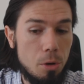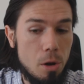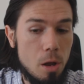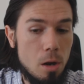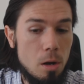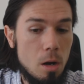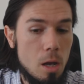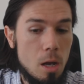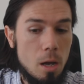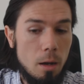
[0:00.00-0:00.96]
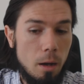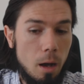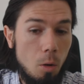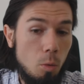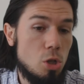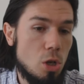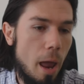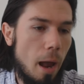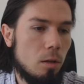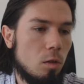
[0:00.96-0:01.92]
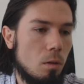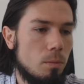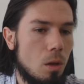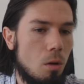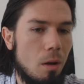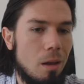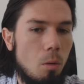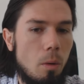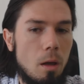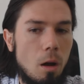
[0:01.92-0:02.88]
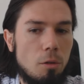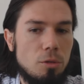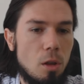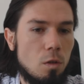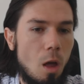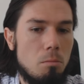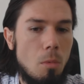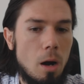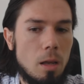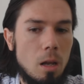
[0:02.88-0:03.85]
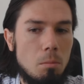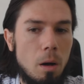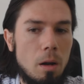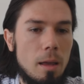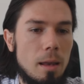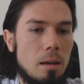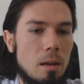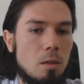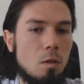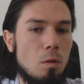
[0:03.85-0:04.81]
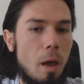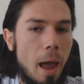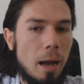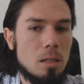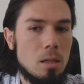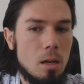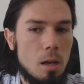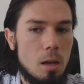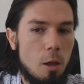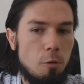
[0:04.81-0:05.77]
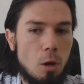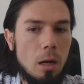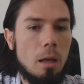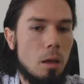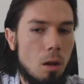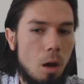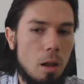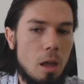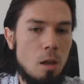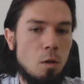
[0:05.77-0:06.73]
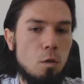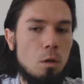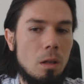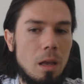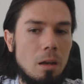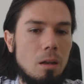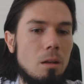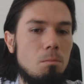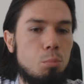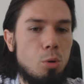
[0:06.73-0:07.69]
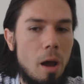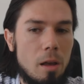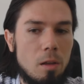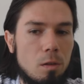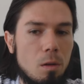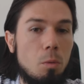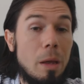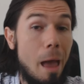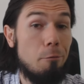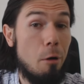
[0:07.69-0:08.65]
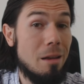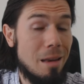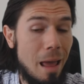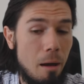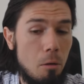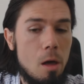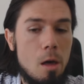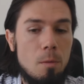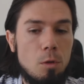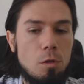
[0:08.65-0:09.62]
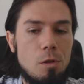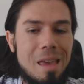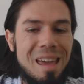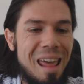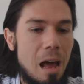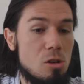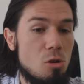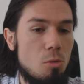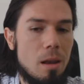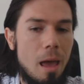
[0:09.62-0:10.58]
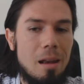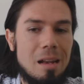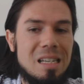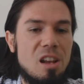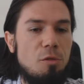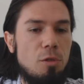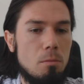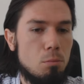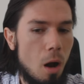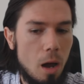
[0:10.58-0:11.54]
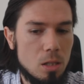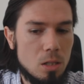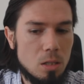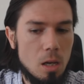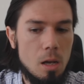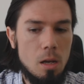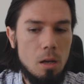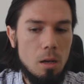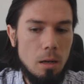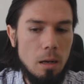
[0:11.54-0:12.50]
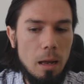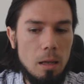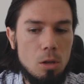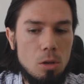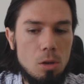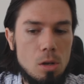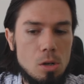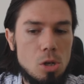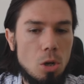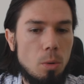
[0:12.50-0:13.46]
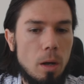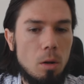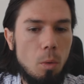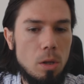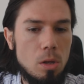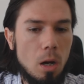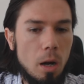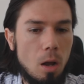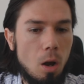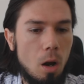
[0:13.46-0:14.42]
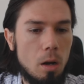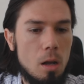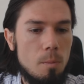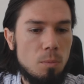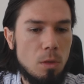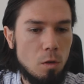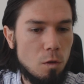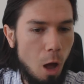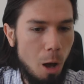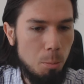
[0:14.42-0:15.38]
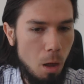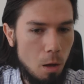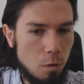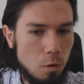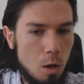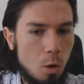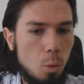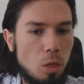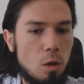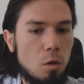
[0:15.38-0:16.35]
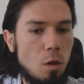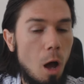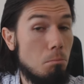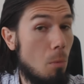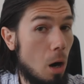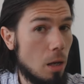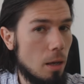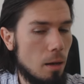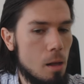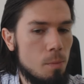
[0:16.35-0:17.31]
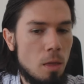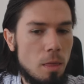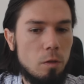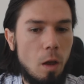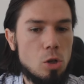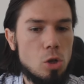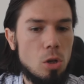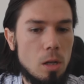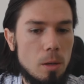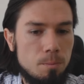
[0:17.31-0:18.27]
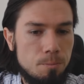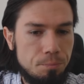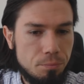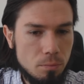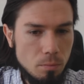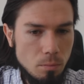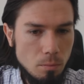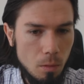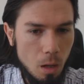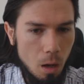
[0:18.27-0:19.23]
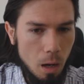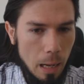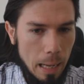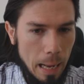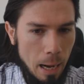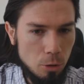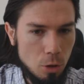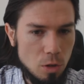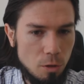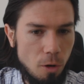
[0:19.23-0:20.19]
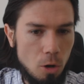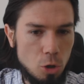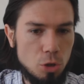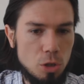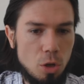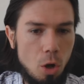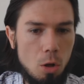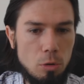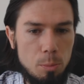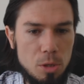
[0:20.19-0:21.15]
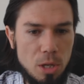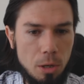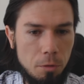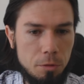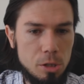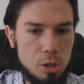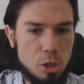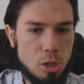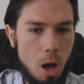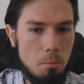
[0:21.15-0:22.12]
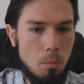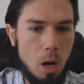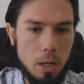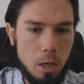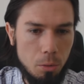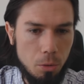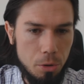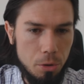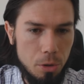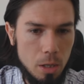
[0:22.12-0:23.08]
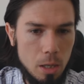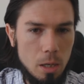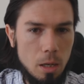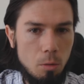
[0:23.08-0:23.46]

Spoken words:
order here, which acts in a way of the stop market, but it needs to act, if you click it on, instantly at the price we have right now. So you cannot do it at a different price like you can do it when you click on the stop loss with the stop market. That's actually how does it function. It's all represented over there, stop market order,